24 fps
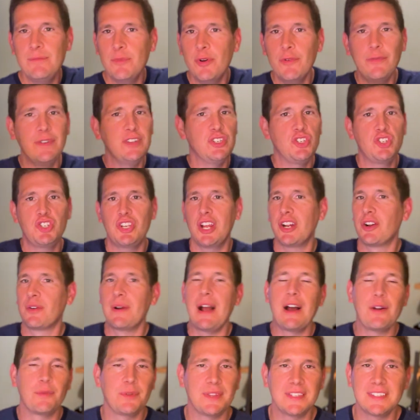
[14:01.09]
moving shit
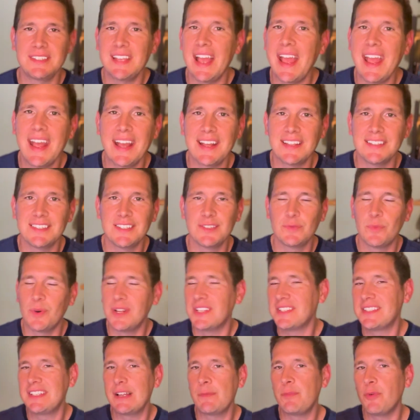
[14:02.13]
around with his hands. He's
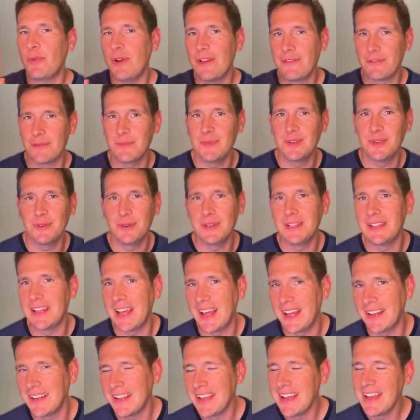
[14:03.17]
one step away from doing
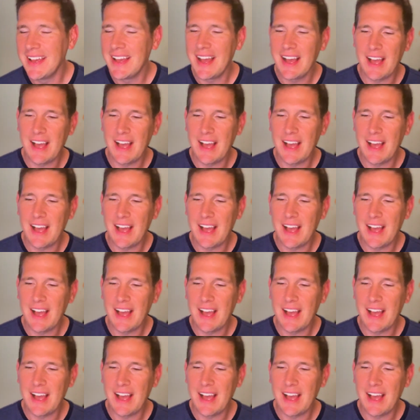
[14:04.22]
that.